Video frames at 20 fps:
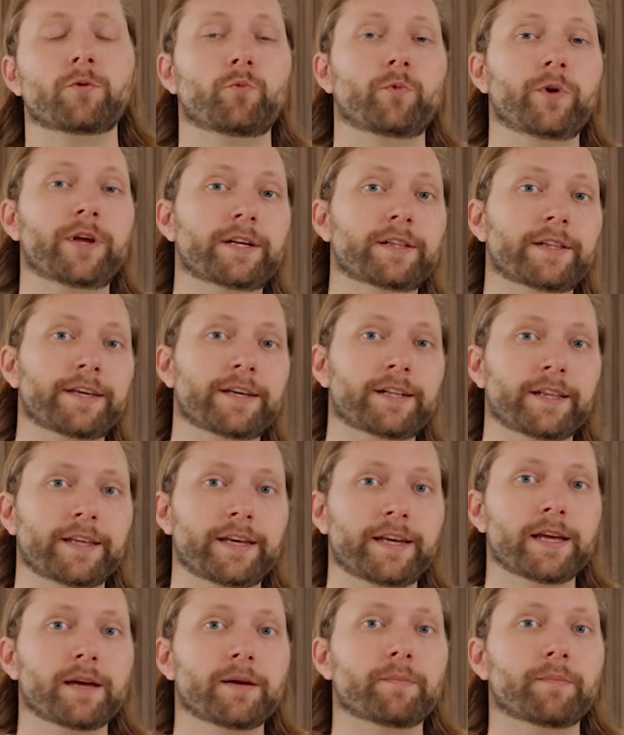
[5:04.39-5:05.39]
Weekly
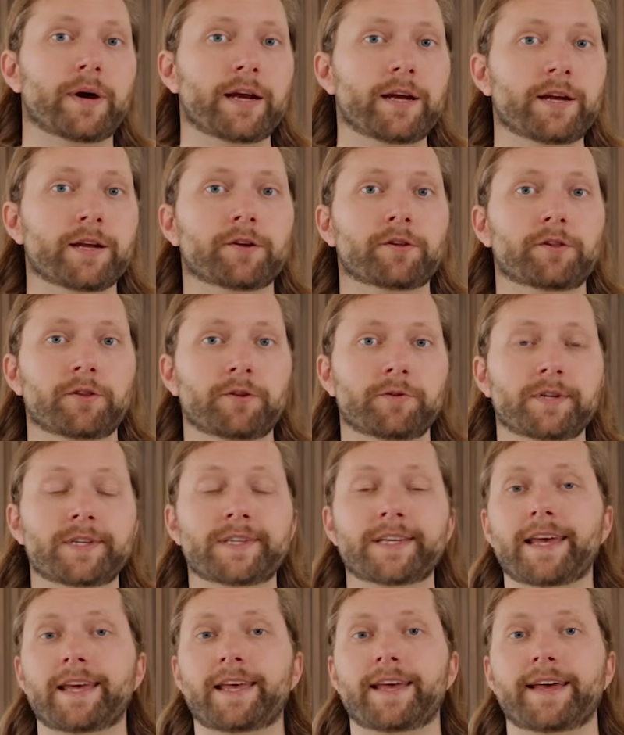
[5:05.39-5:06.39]
cleaning might include
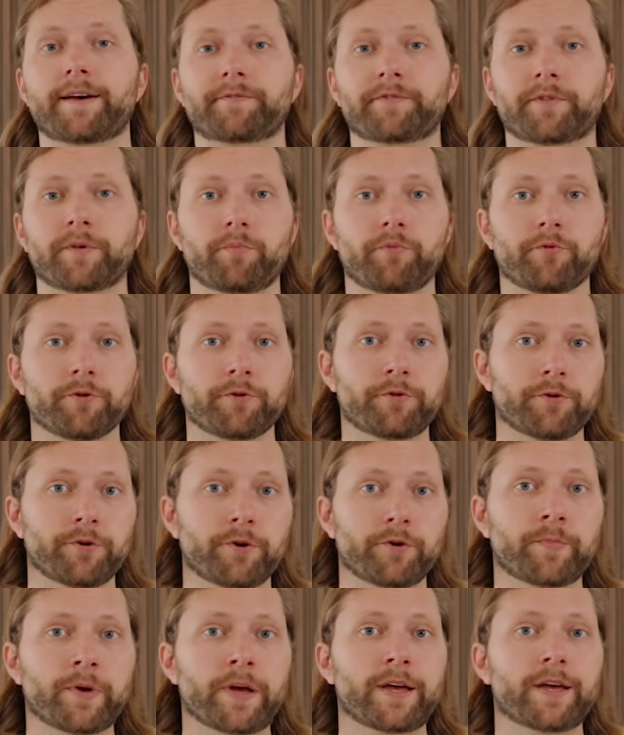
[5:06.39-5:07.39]
taking out the brew
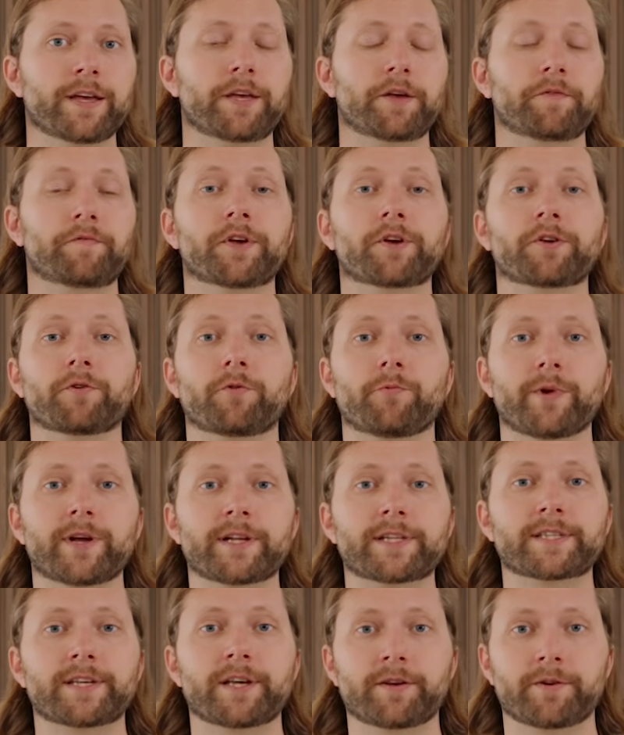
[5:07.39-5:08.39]
group, giving it a
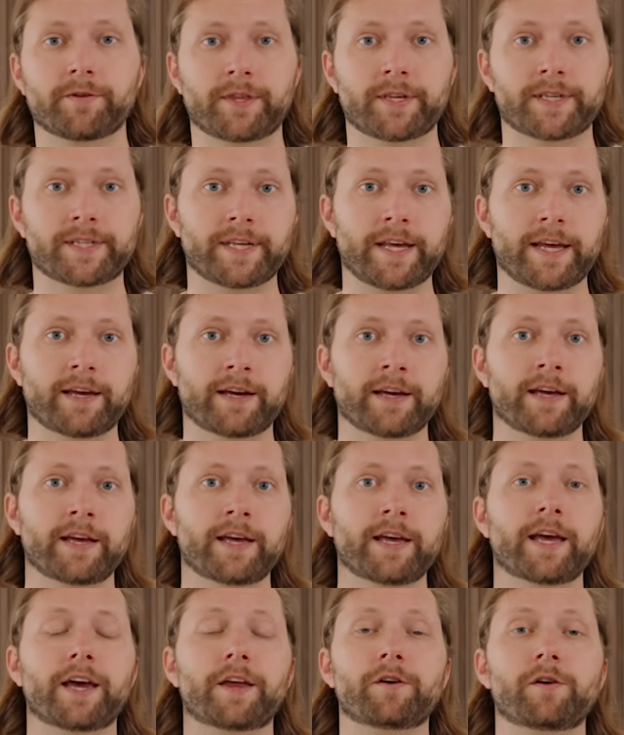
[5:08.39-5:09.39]
rinse under the sink,
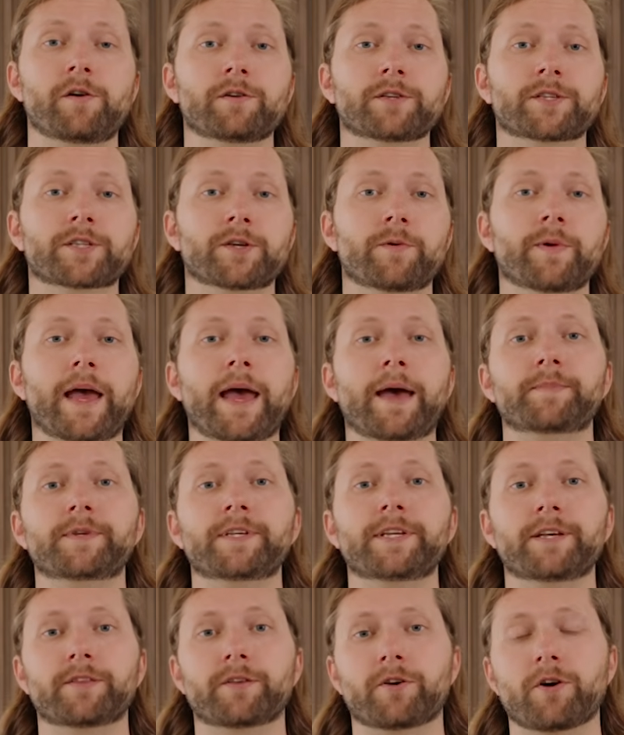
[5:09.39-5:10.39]
and also
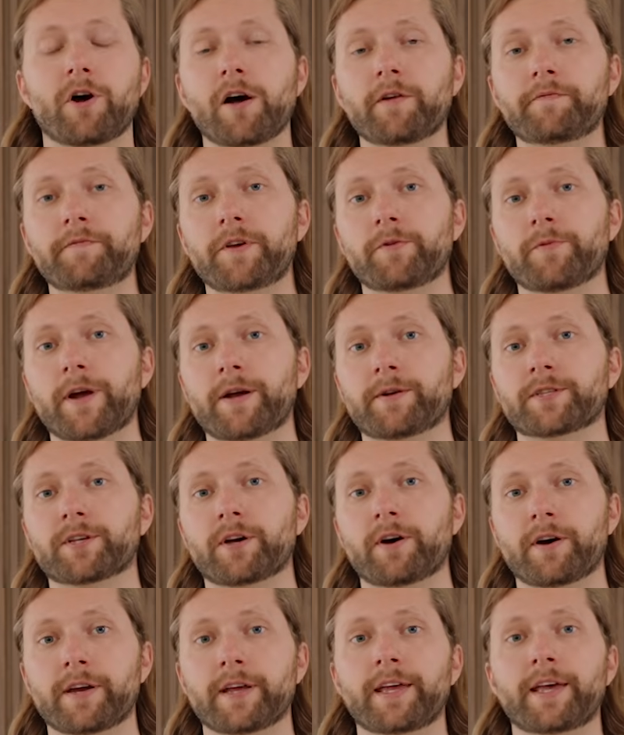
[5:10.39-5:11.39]
emptying the coffee grounds
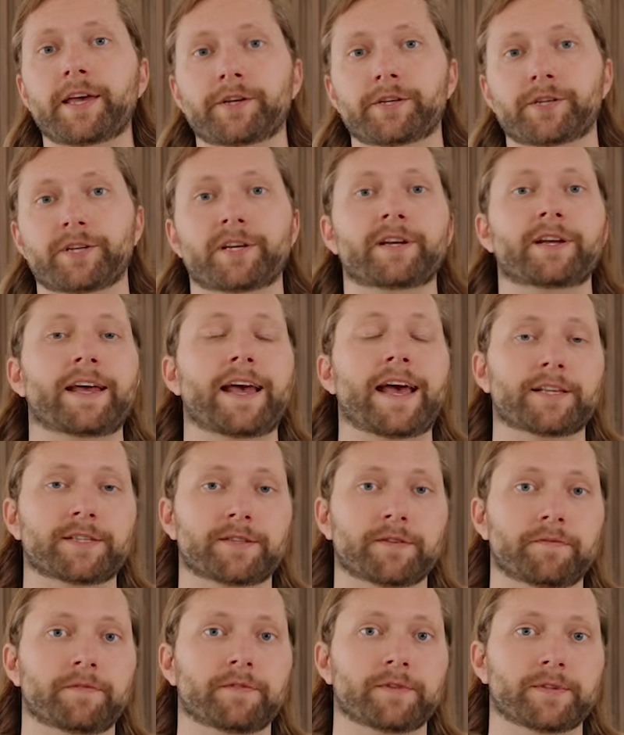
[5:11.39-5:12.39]
on occasion as
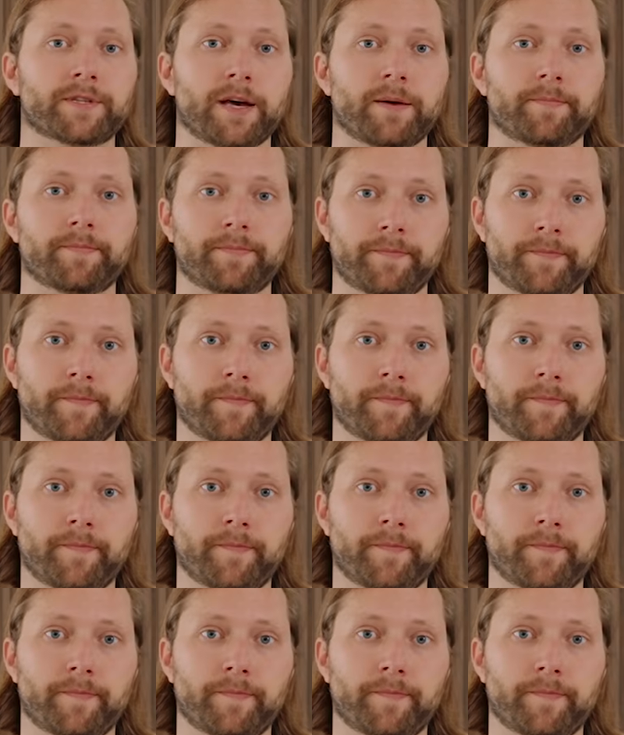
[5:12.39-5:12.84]
it fills up.